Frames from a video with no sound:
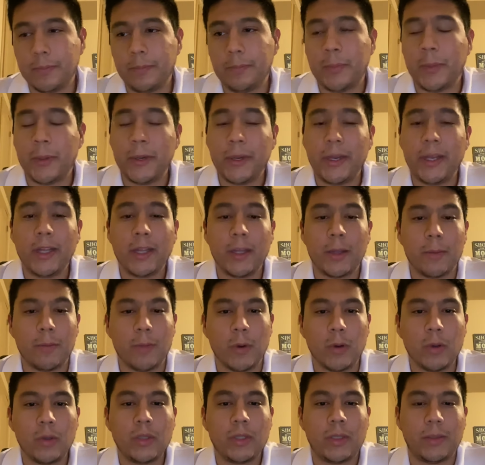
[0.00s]
putting the
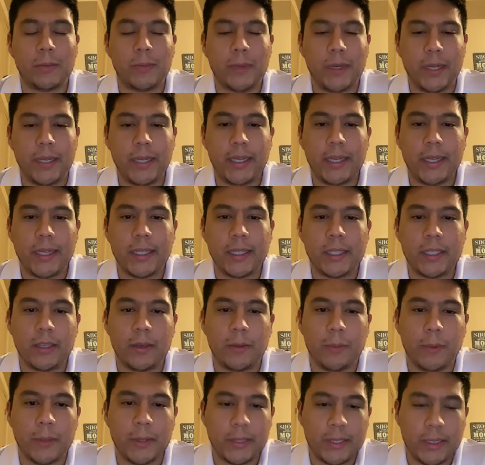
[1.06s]
most money into a
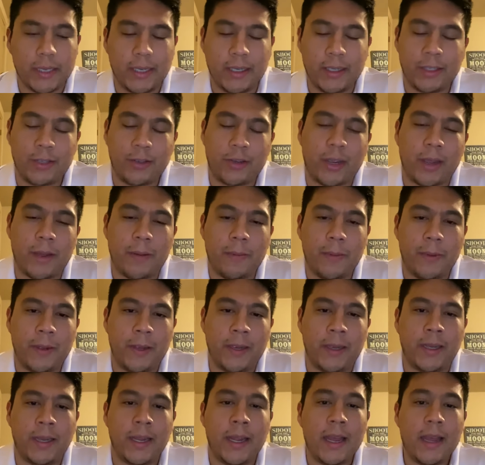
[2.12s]
presidential
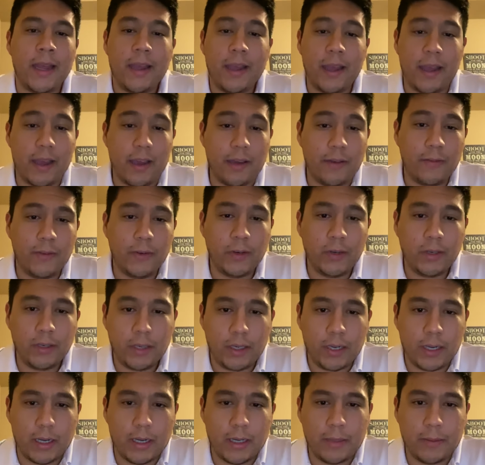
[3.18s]
campaign ever.
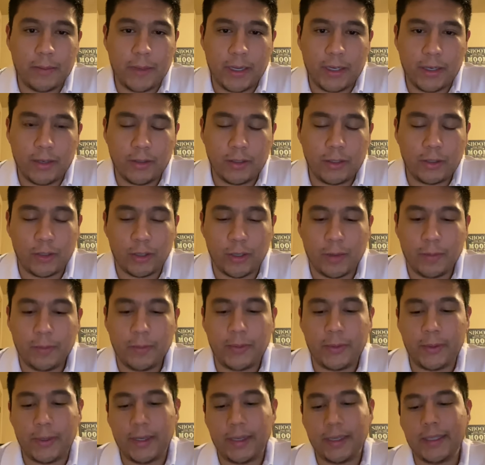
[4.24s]
Um, I know Trump
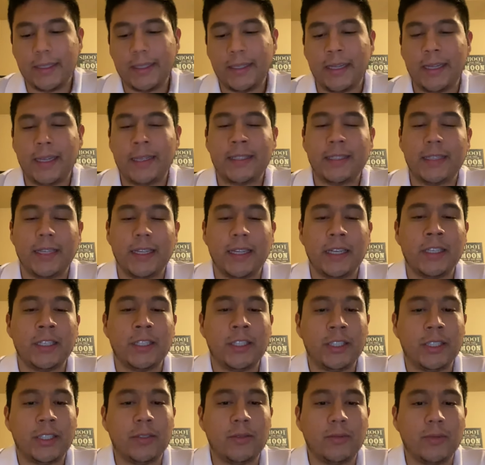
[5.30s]
in his last
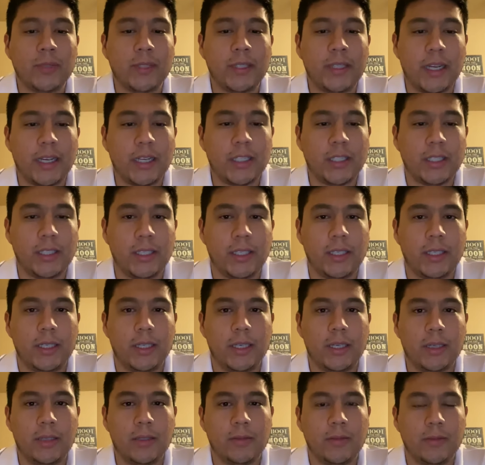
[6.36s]
election was actually,
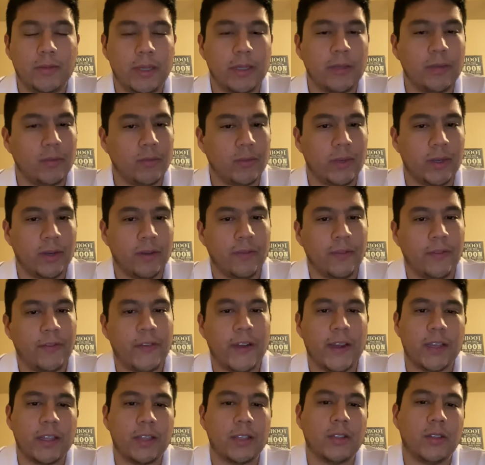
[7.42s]
uh, that was one of the
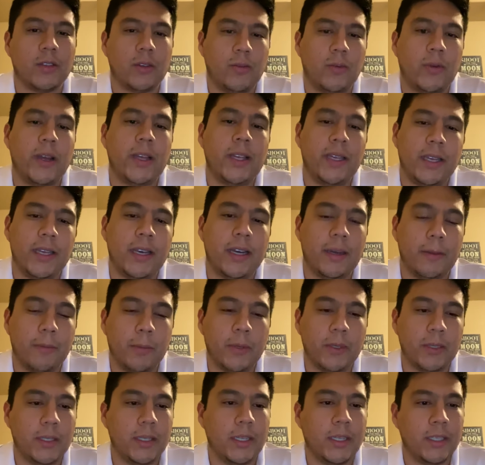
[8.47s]
factors on why he got
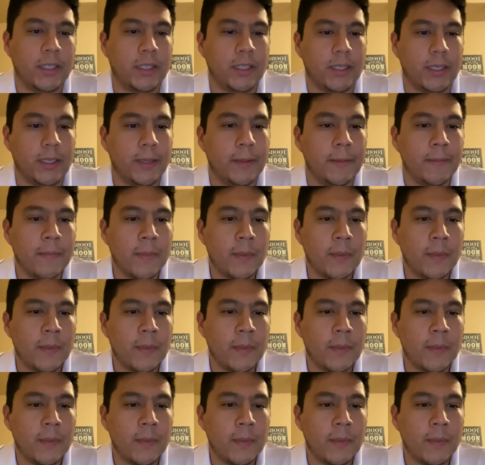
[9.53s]
presidency.